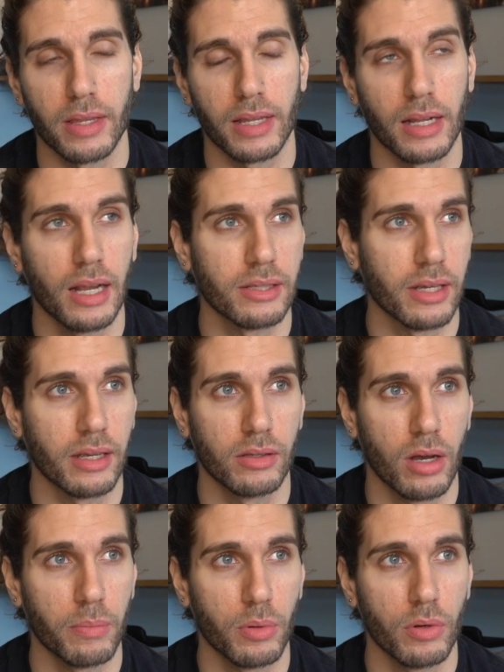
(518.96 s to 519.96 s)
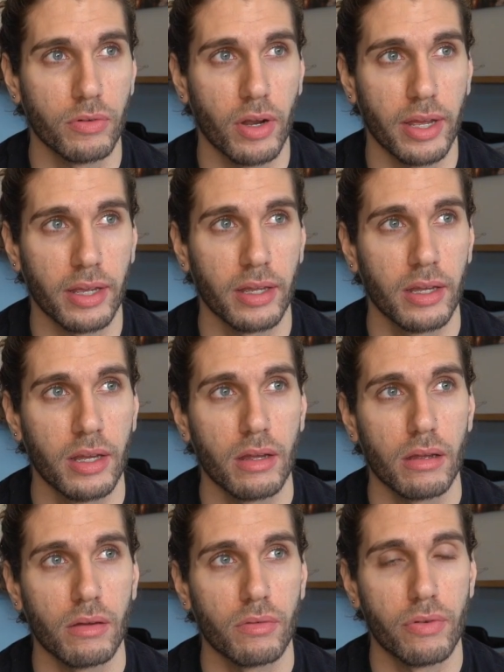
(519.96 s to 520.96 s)
classic example of like
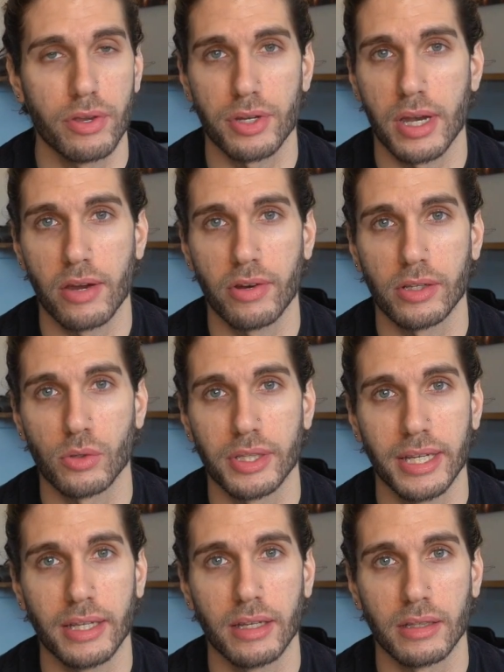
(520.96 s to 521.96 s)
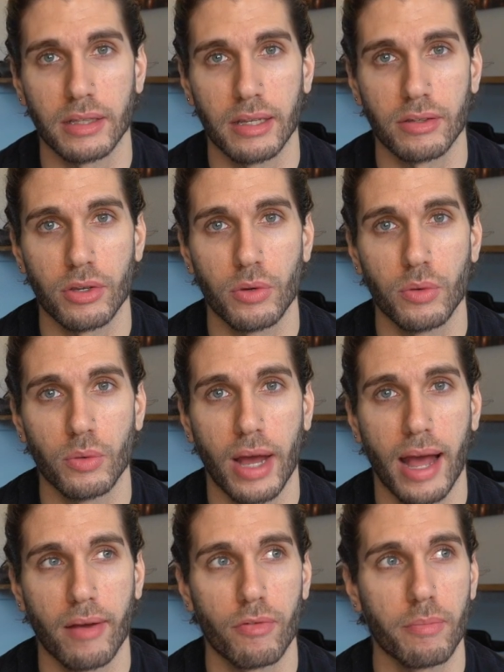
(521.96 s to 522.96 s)
visionaries or geniuses who
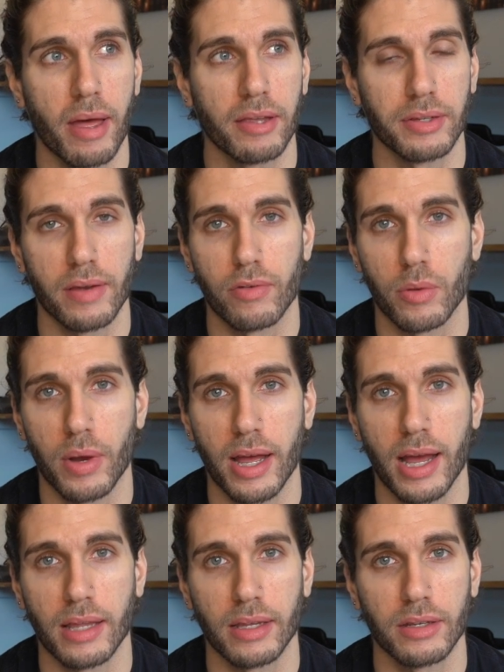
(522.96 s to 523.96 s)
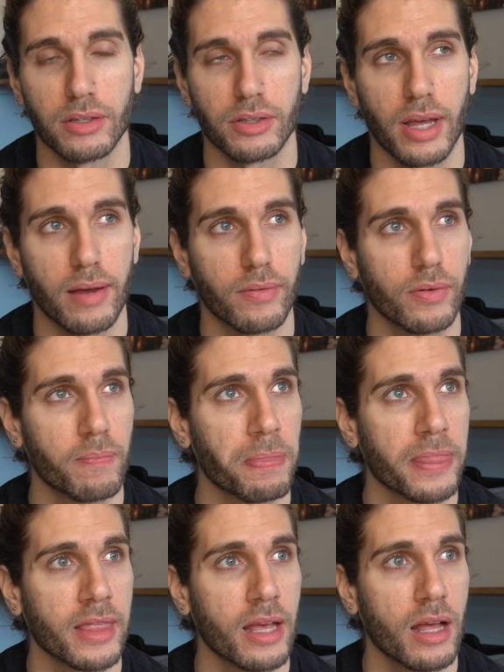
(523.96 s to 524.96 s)
have mess everywhere and they just have
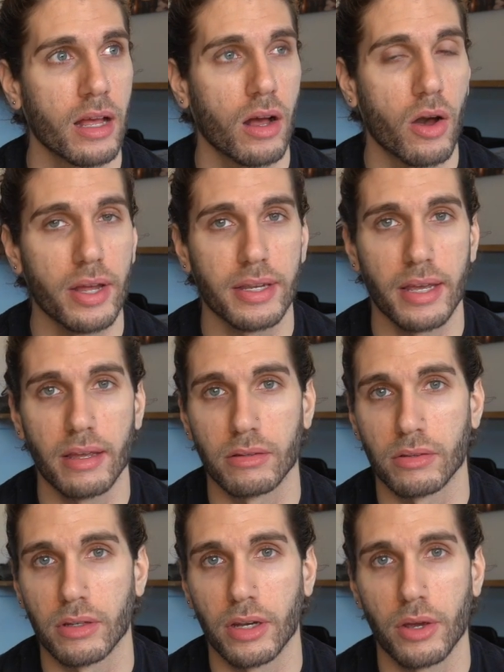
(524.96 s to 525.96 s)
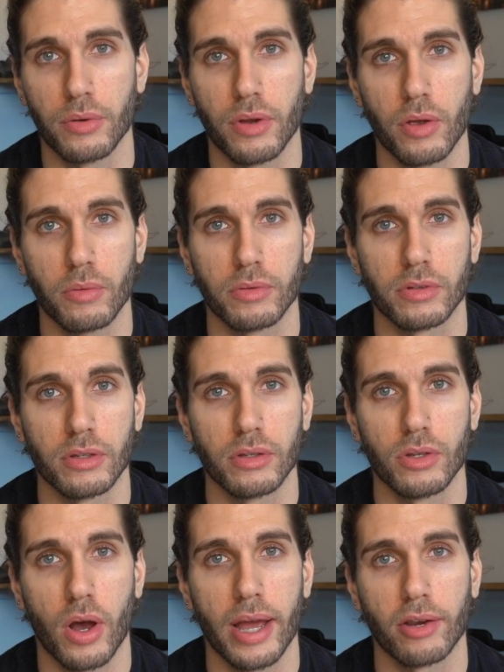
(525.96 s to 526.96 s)
ideas and notes and
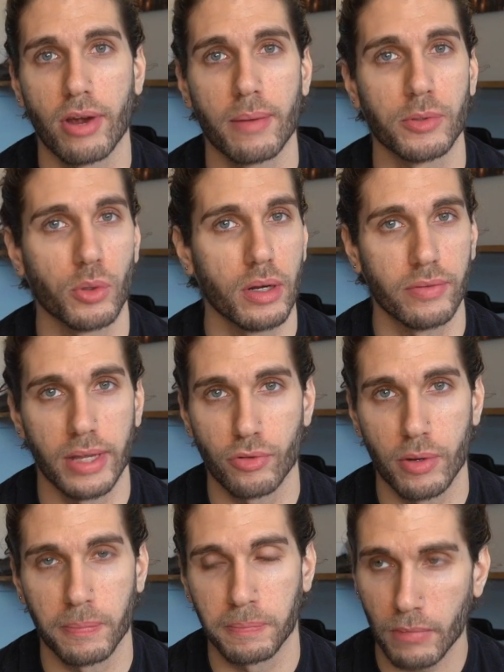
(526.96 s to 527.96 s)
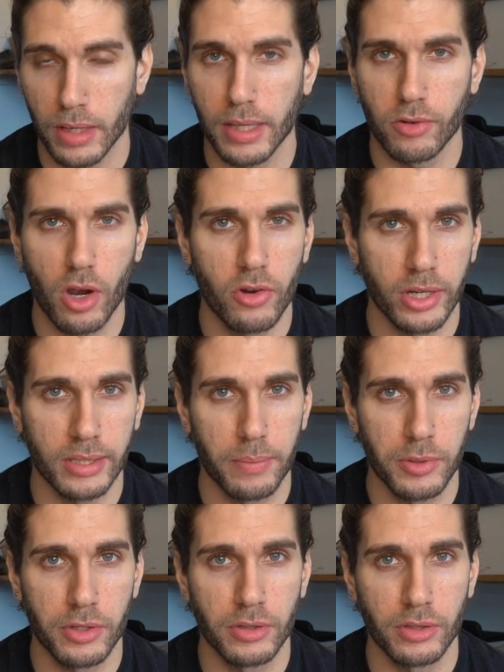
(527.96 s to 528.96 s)
diagrams all over their room. There are
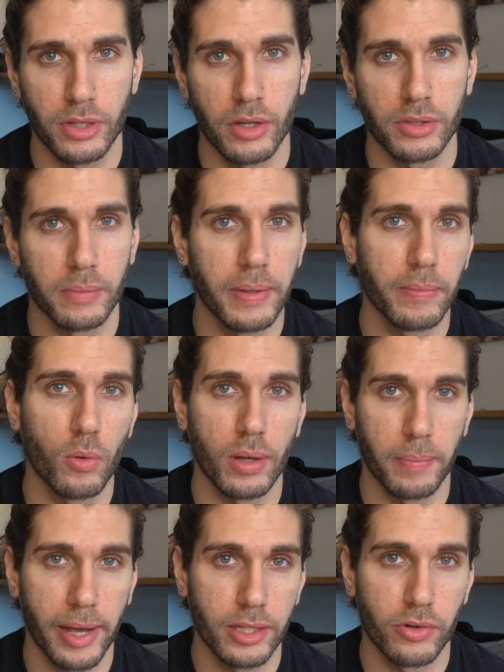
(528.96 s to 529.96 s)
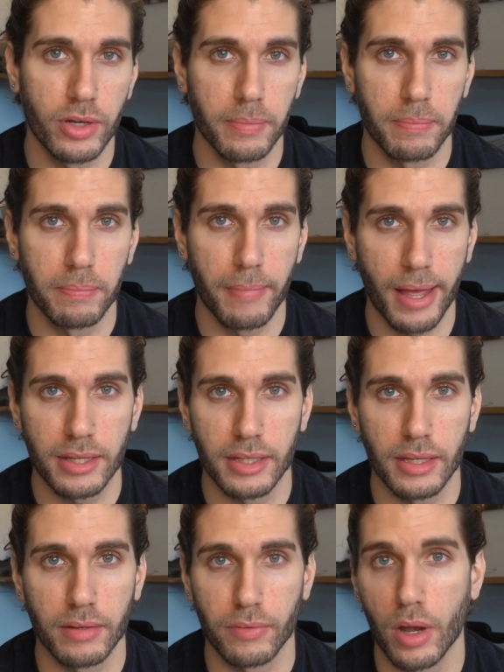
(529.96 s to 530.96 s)
exceptions. Some people work better in
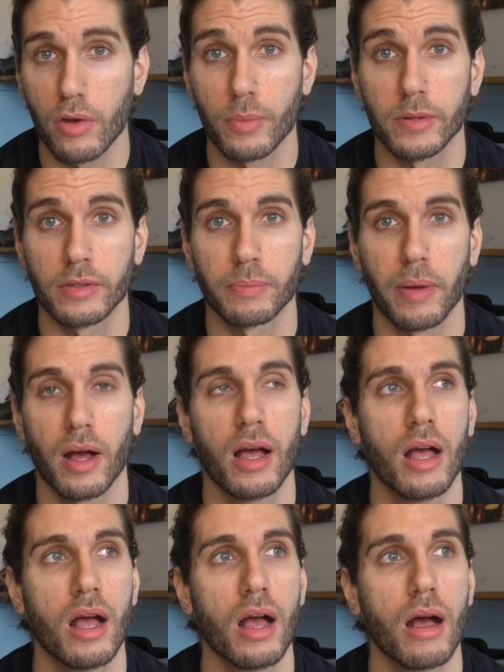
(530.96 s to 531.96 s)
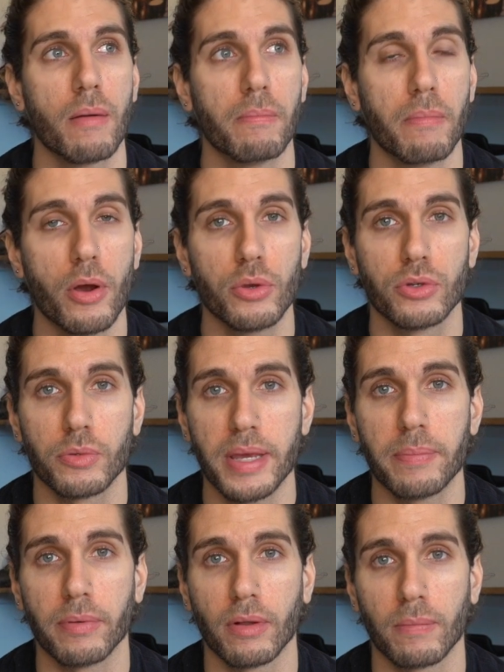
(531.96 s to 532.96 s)
messy environments, but most
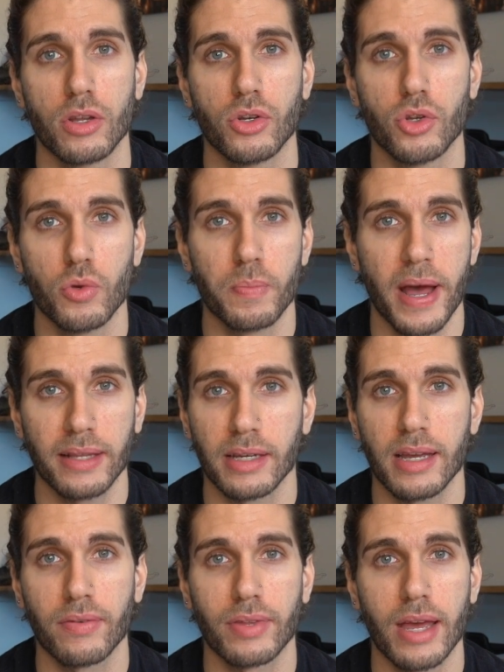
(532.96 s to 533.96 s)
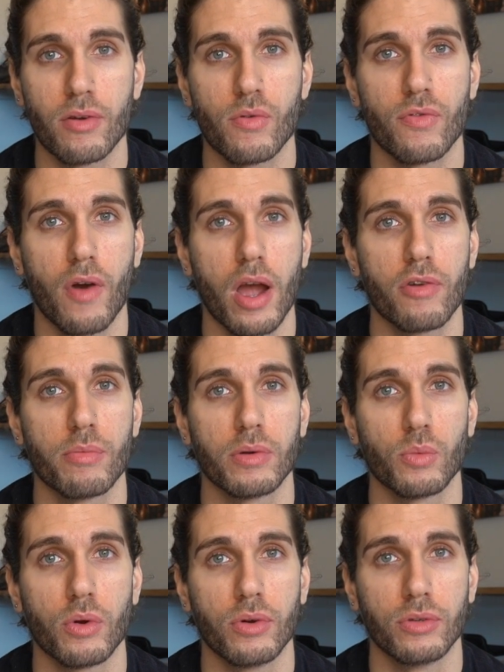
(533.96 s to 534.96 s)
people do better if their
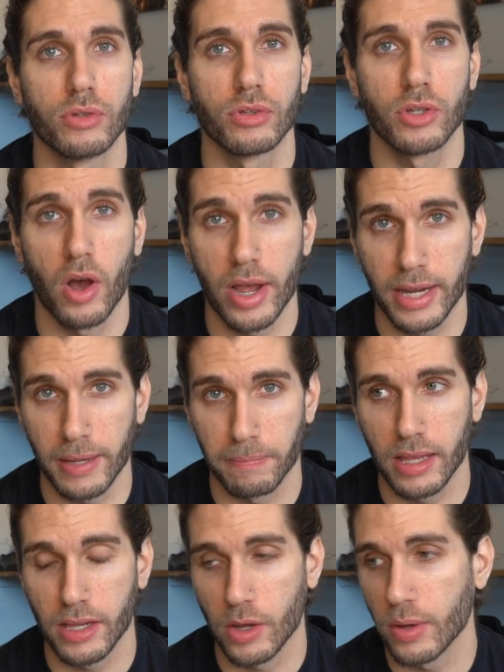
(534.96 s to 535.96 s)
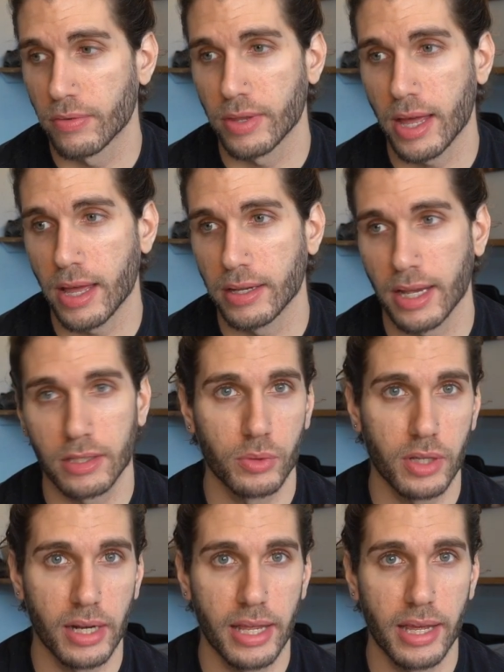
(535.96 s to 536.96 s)
environment was tidy. If their desk was
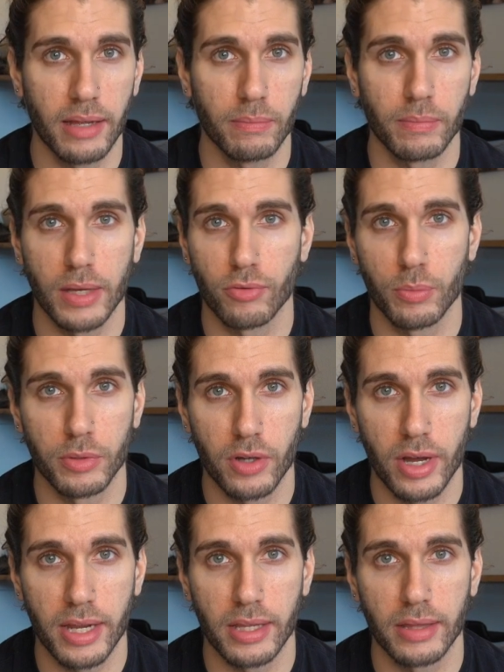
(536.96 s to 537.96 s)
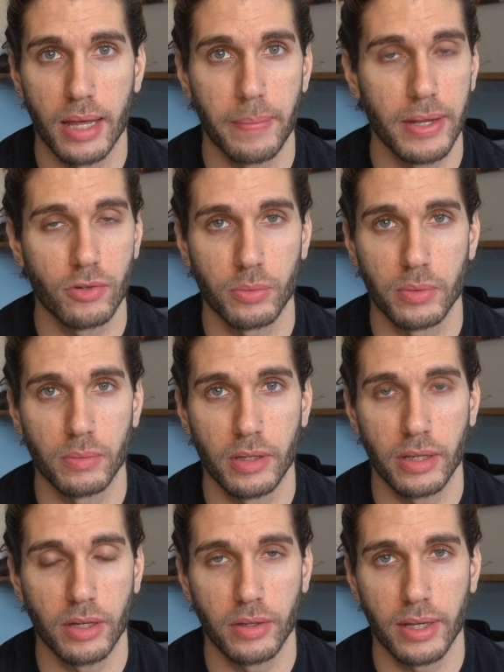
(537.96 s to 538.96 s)
clear, their room was tidy, their bedroom,
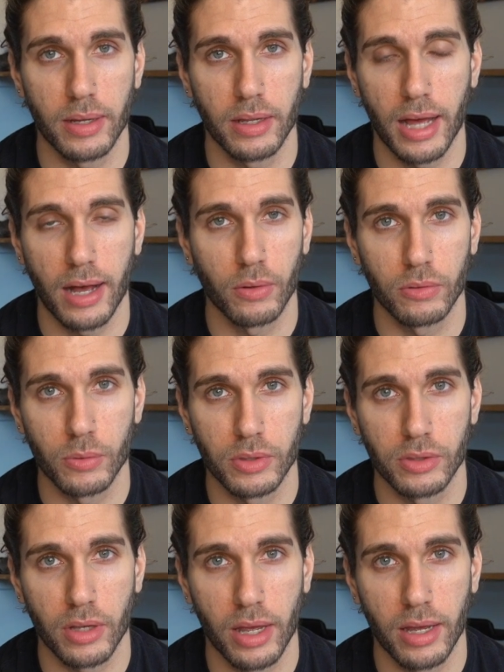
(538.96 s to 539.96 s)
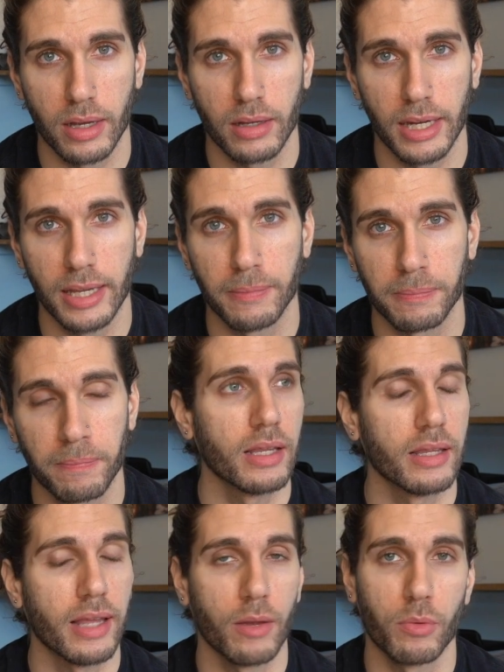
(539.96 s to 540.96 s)
their house was clean,
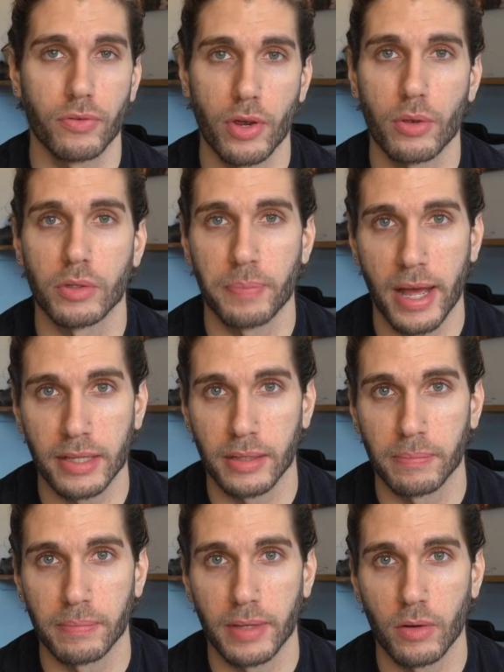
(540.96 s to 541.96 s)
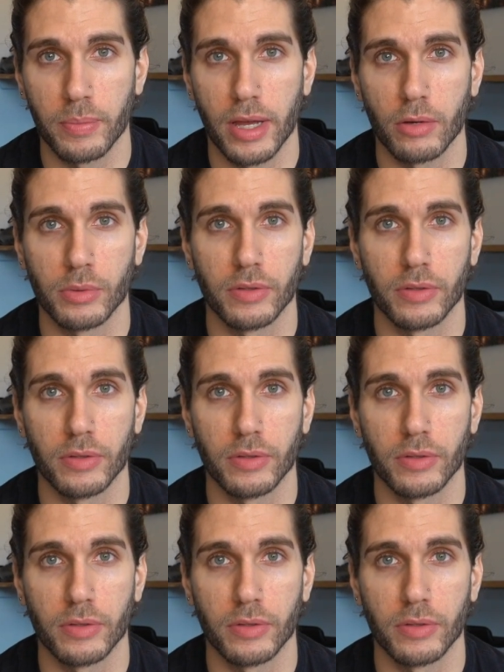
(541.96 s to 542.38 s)
they would focus better. They would be able to